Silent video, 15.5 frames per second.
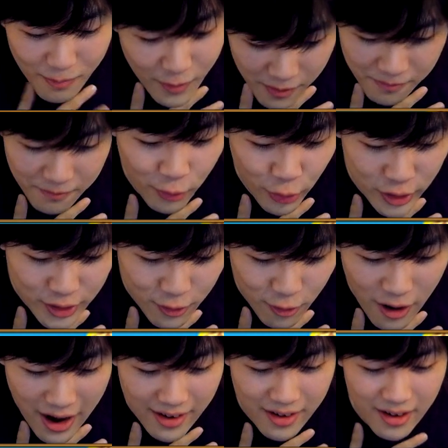Voice
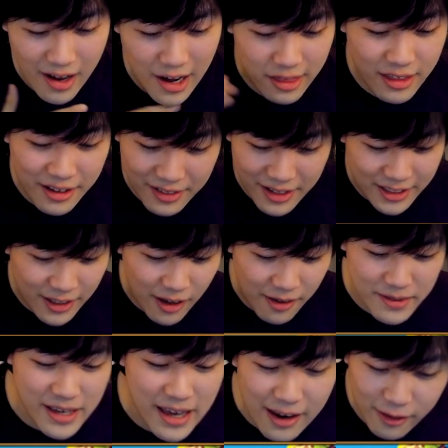crack. I think this is going to be the end